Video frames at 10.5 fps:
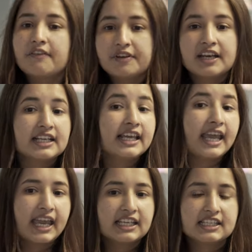
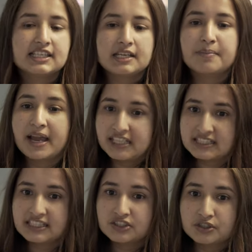definitely aided in my
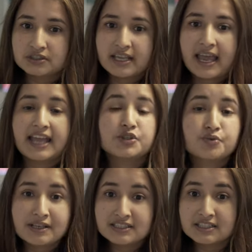decision and
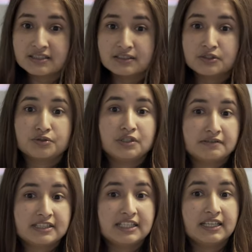transition to
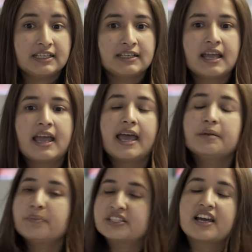New Zealand
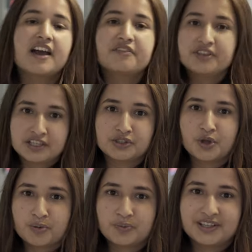and made everything
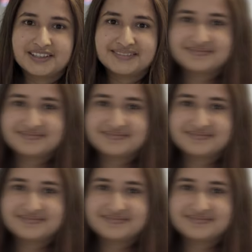normal.